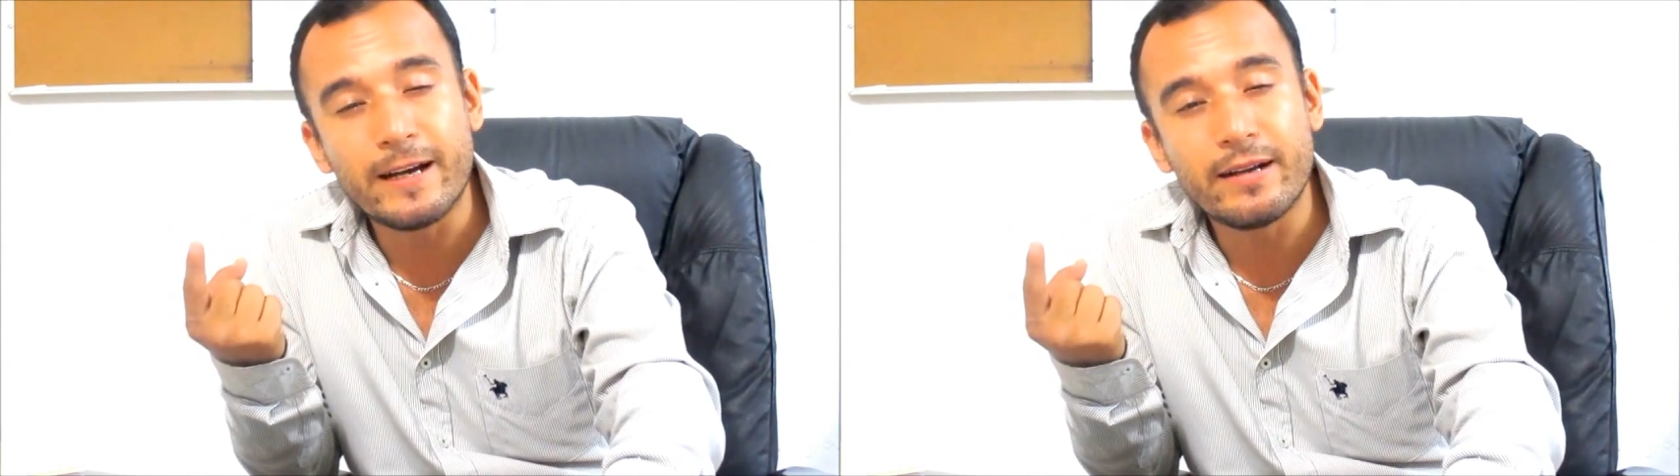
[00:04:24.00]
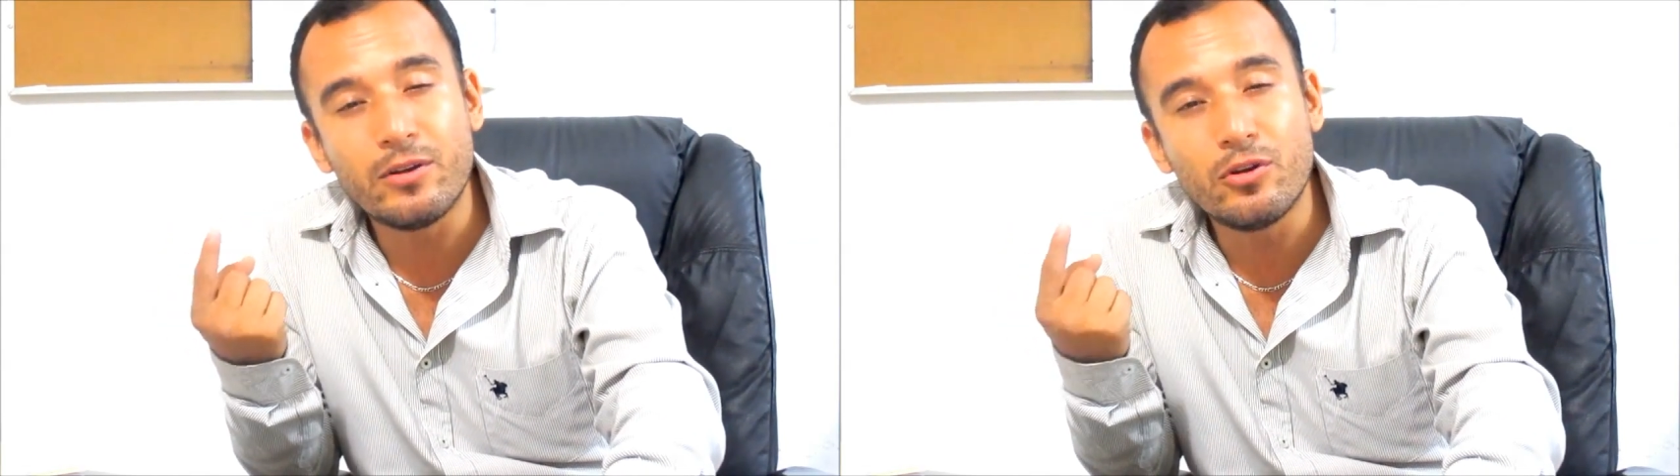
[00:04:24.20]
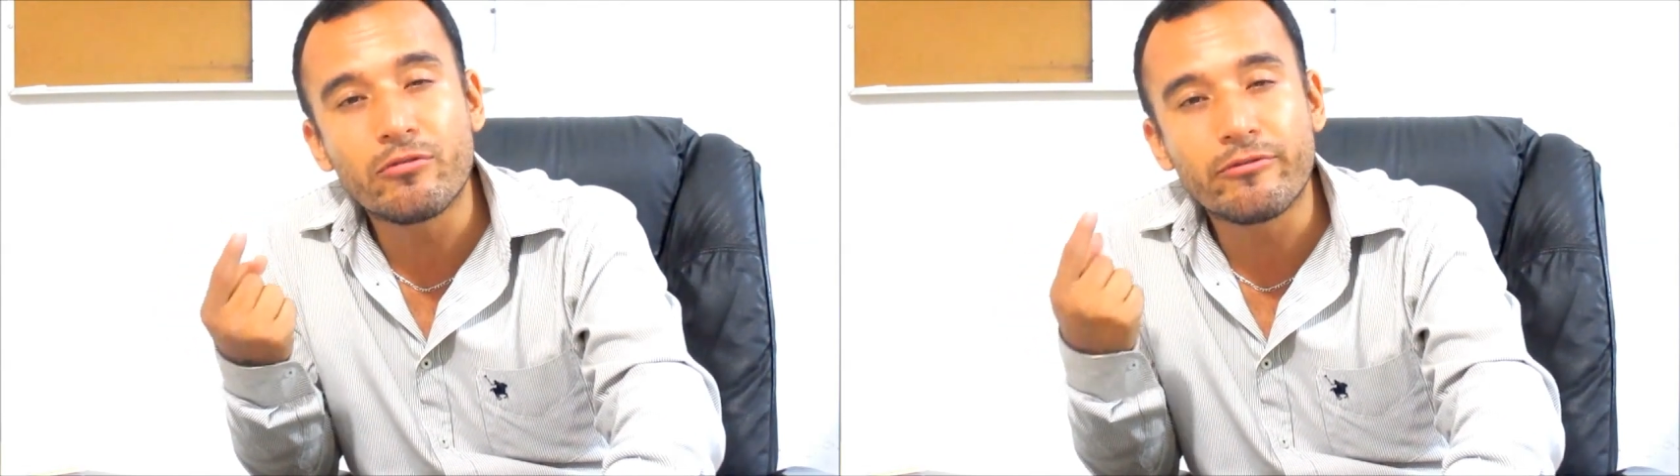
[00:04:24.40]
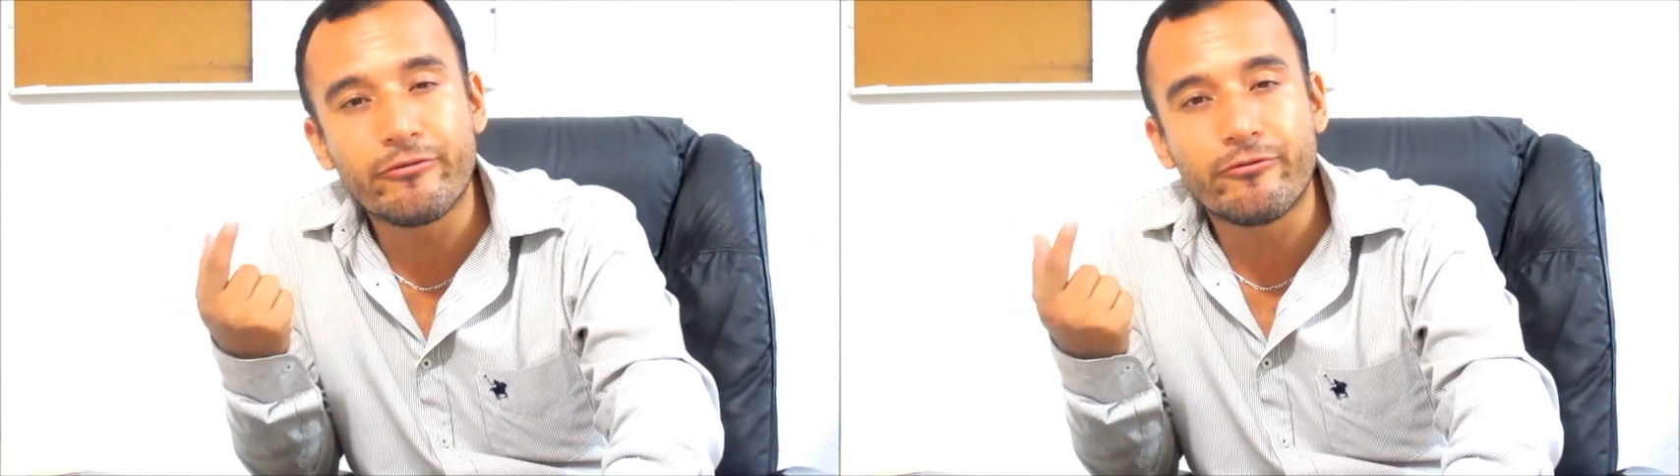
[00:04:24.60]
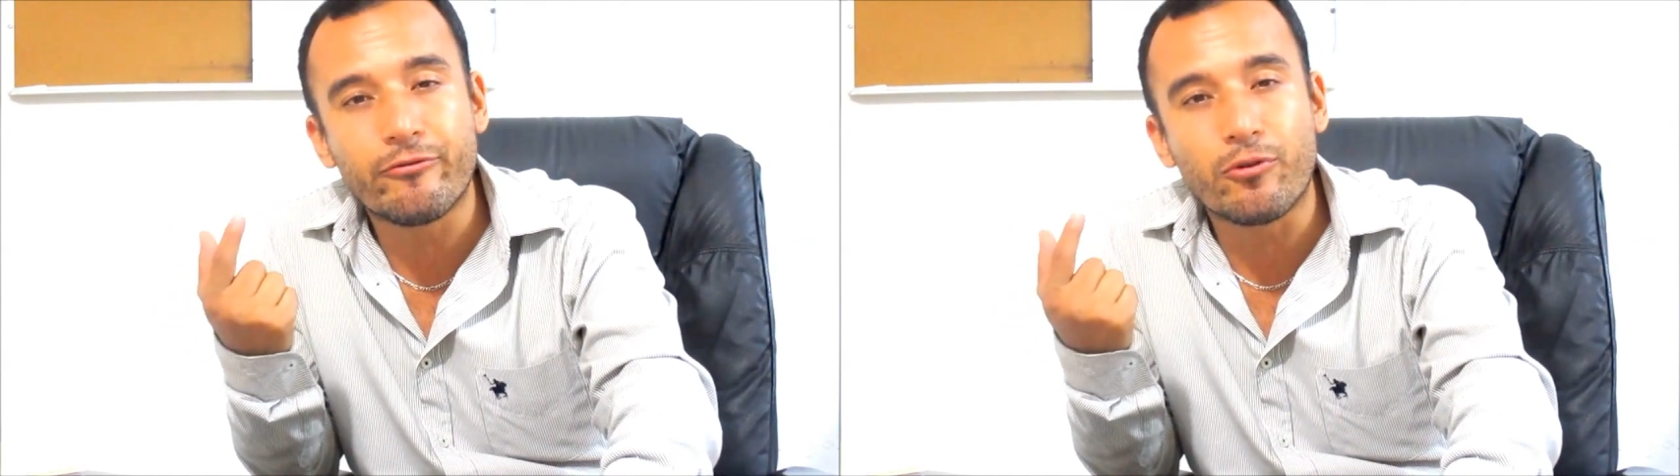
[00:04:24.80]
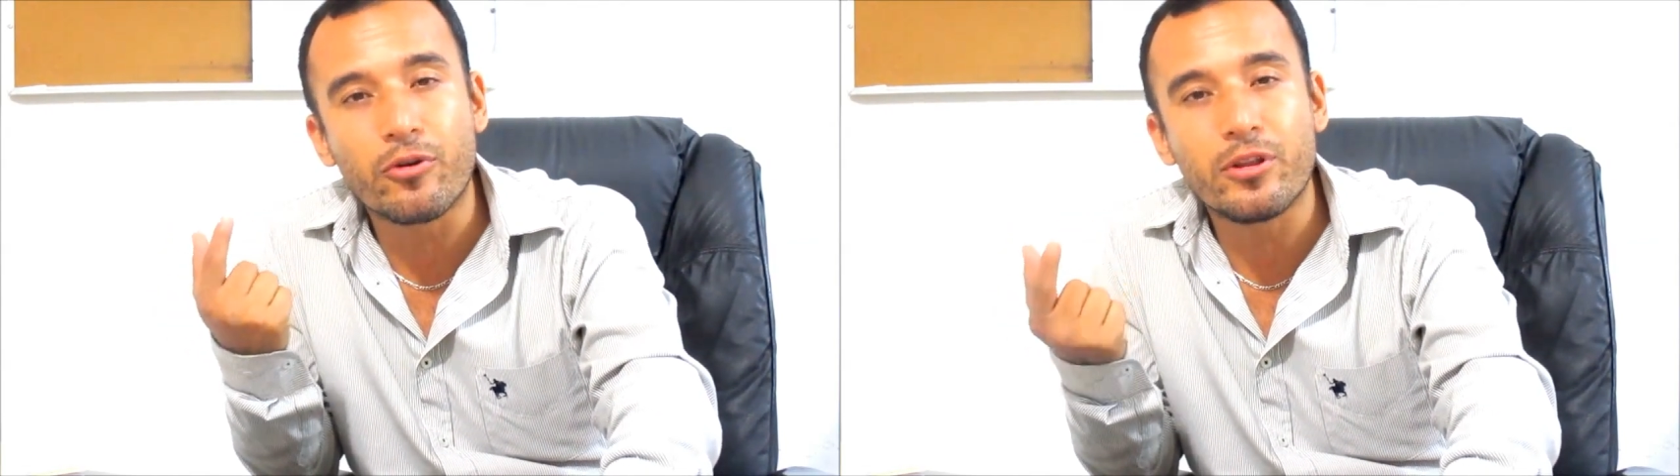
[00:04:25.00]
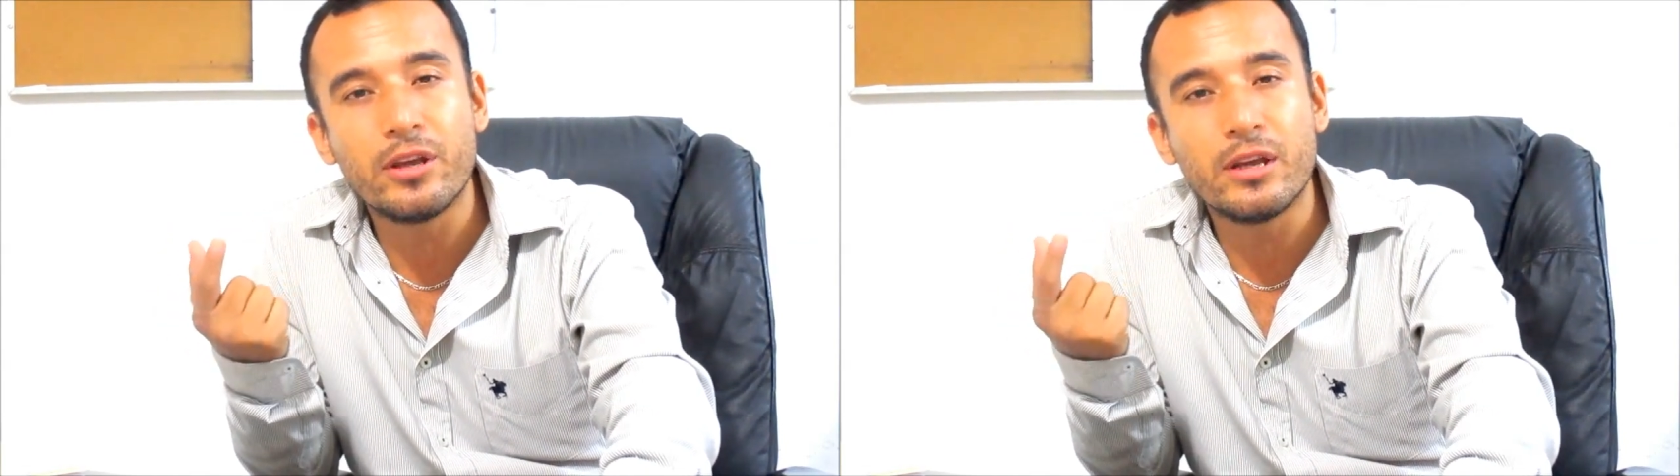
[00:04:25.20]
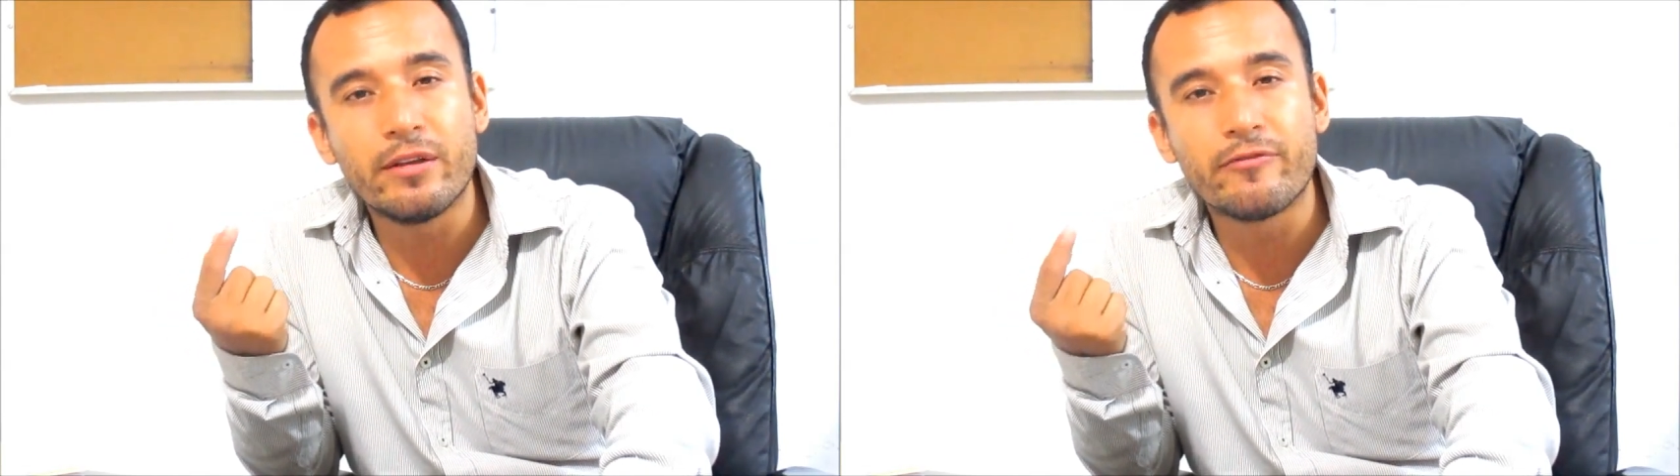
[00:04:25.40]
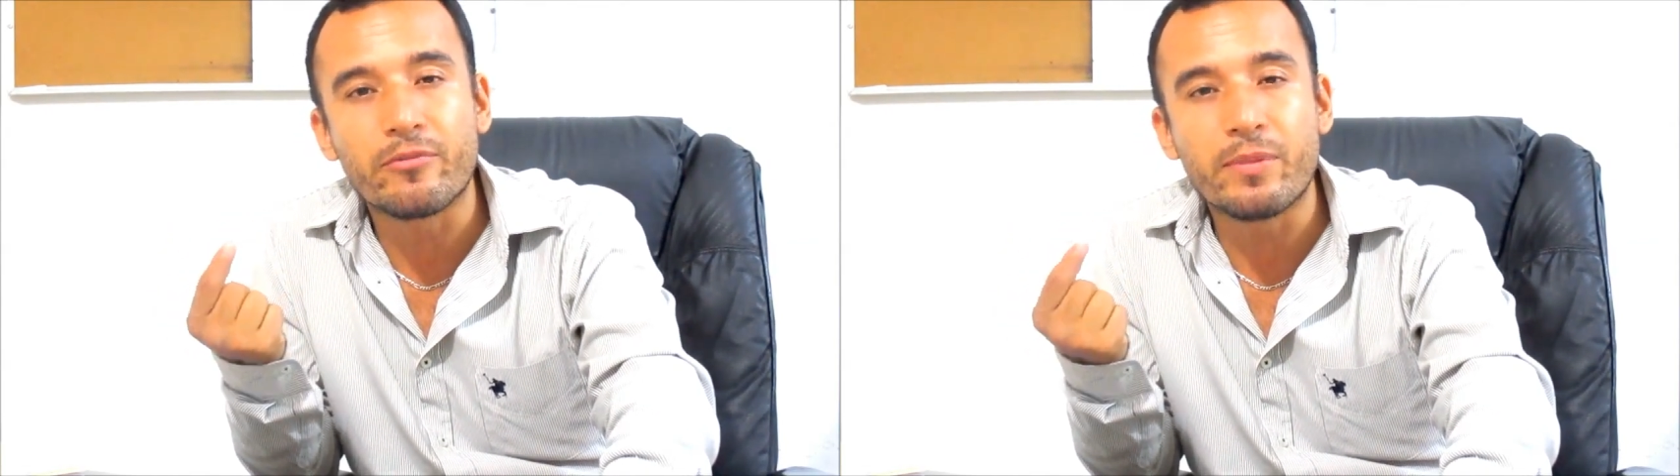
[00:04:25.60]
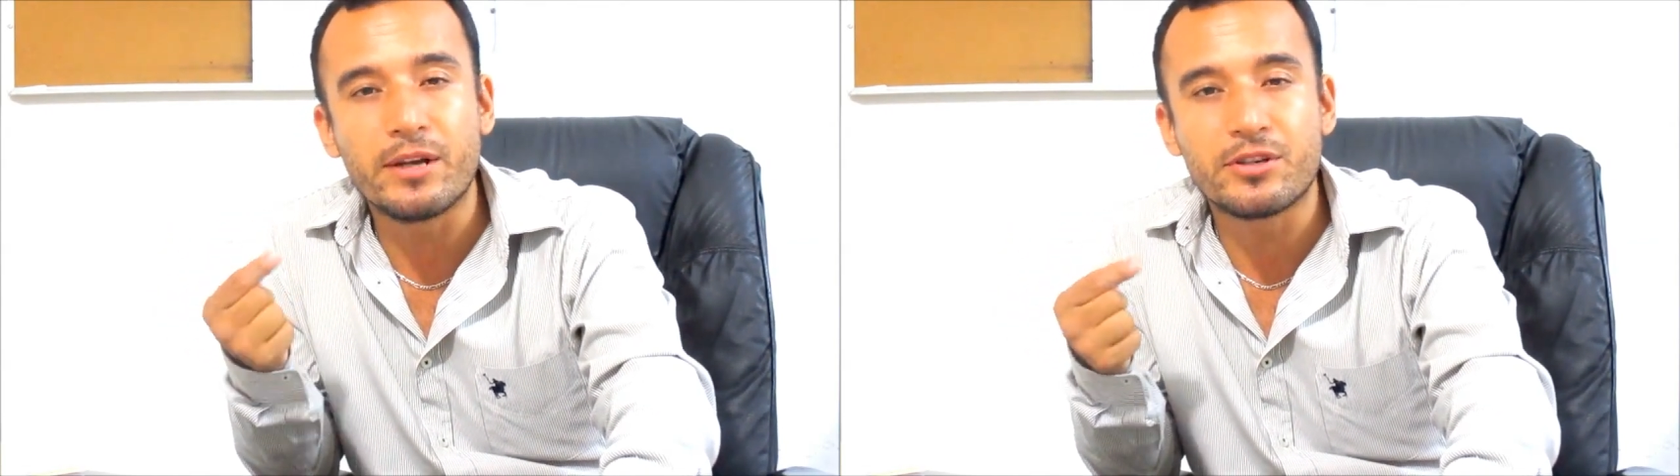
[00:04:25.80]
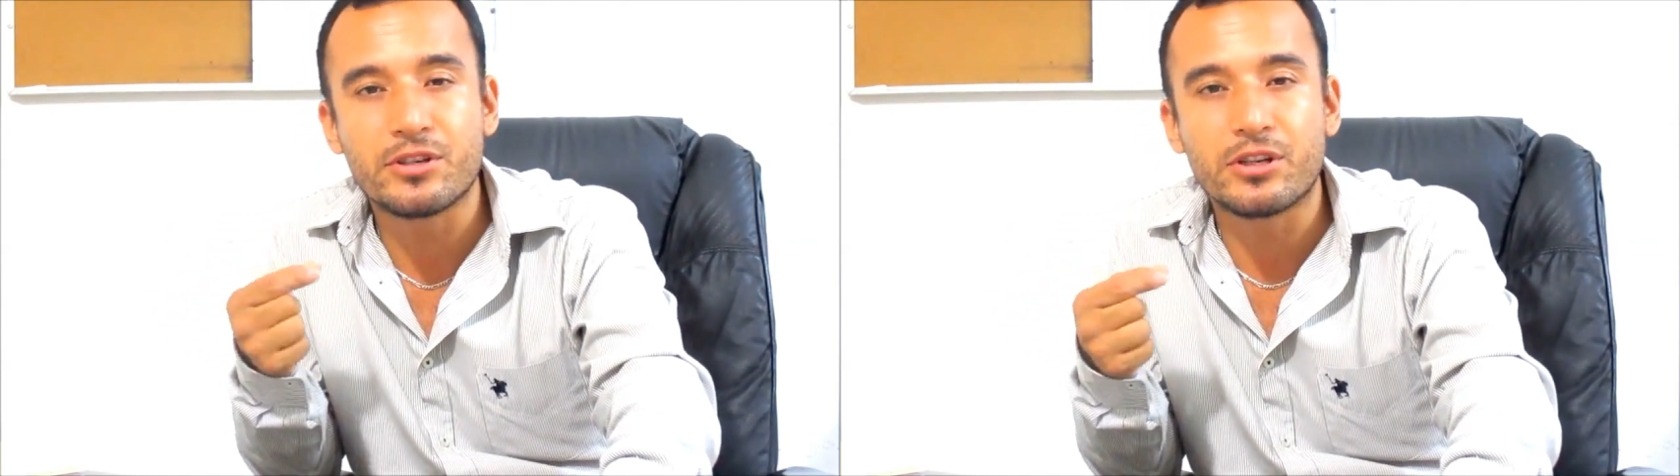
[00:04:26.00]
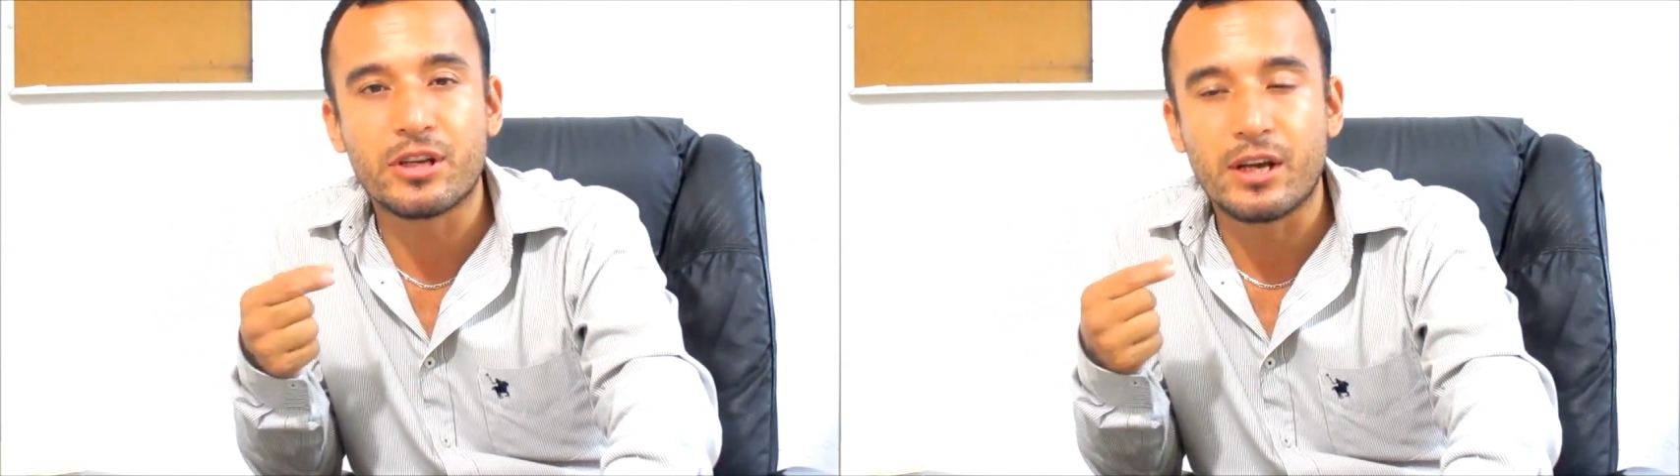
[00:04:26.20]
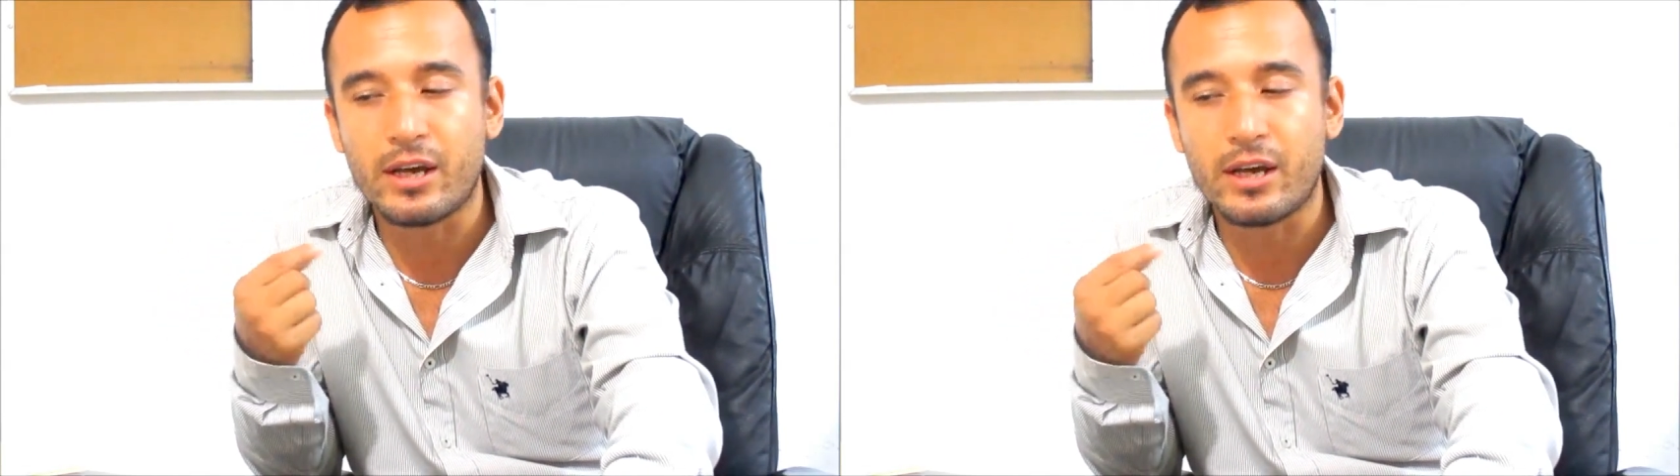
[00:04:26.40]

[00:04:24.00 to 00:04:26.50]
look for the information